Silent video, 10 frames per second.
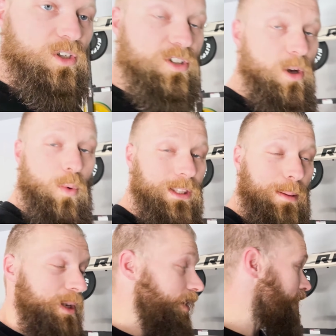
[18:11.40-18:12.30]
you just don't want
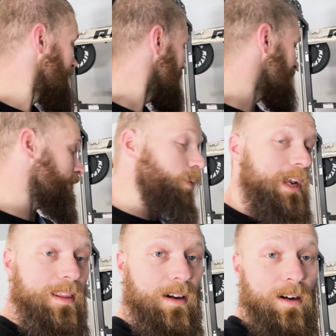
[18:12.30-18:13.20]
them at all in the
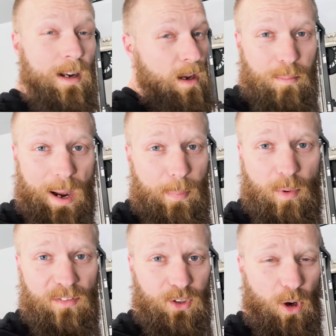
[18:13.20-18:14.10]
way there, pop them
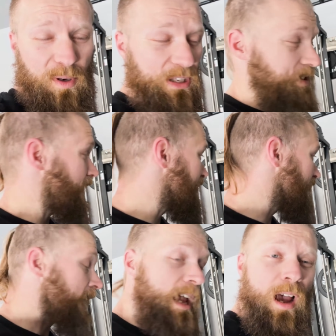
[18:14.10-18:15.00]
off, throw them on the
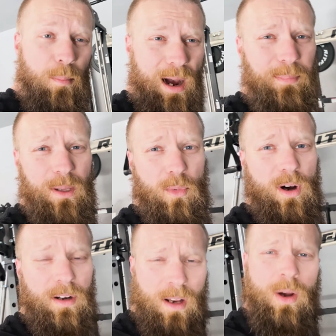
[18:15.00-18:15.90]
side, pop them
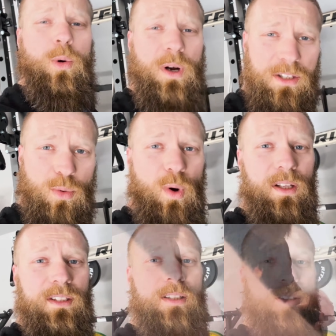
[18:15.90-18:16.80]
on when you want